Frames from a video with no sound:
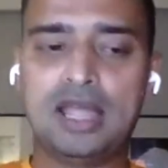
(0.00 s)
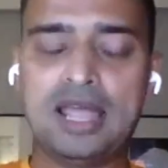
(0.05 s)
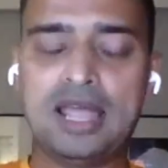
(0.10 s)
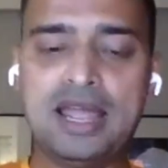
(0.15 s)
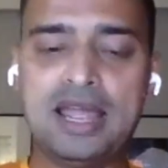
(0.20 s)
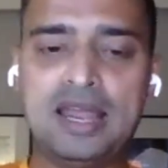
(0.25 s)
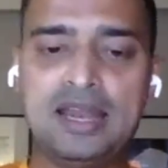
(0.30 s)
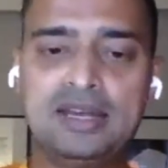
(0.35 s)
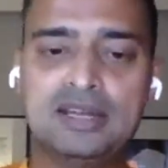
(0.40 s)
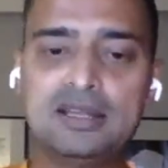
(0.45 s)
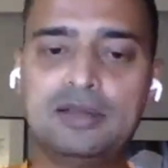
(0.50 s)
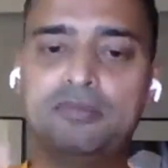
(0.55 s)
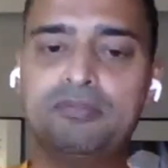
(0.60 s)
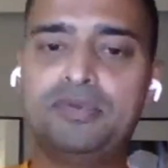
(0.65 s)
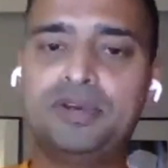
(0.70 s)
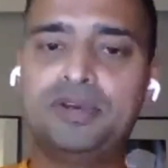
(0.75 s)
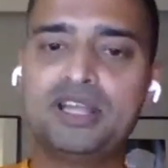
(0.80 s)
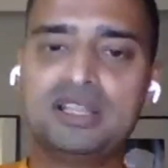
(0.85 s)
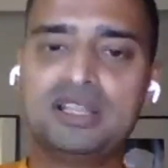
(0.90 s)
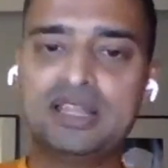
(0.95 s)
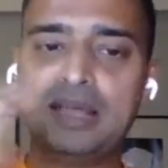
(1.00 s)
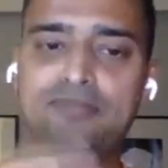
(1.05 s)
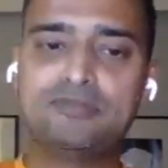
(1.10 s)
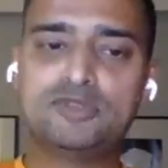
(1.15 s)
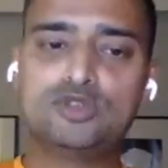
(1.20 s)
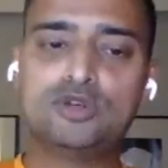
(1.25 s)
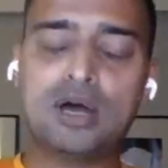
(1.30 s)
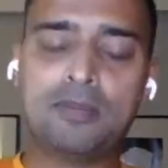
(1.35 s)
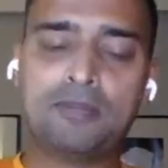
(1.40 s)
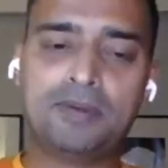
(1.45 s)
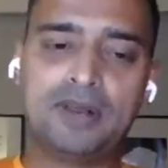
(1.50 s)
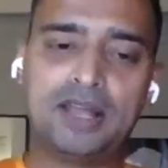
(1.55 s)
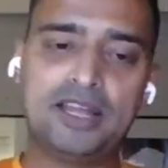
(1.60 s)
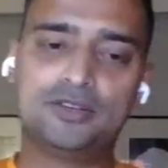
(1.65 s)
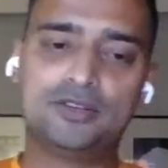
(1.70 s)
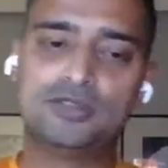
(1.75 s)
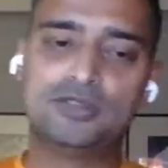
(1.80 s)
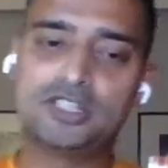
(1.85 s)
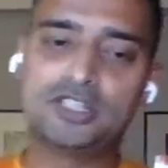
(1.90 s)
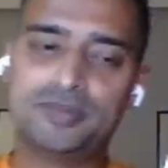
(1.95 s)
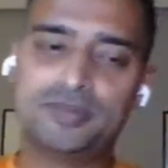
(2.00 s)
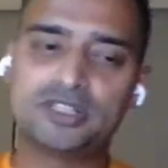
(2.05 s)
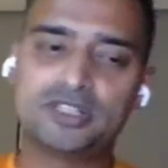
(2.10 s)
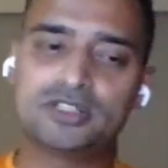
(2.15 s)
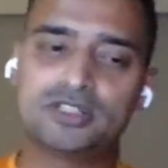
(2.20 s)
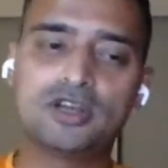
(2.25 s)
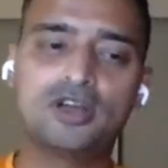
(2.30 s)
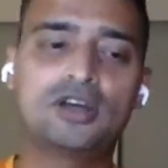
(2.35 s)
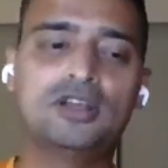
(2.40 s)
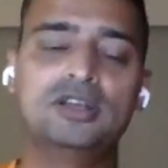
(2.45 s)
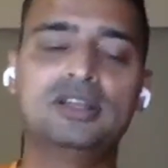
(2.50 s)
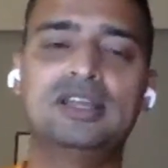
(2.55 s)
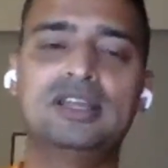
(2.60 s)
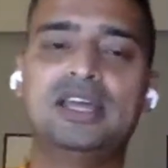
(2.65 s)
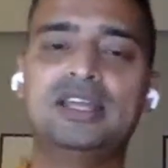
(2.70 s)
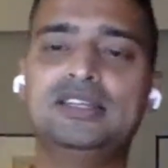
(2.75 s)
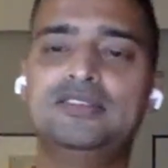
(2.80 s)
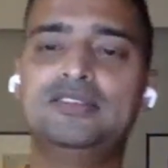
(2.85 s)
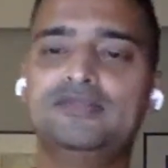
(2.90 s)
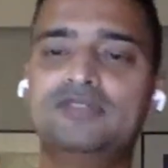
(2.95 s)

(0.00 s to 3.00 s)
and bring them to apply to this BizThon. And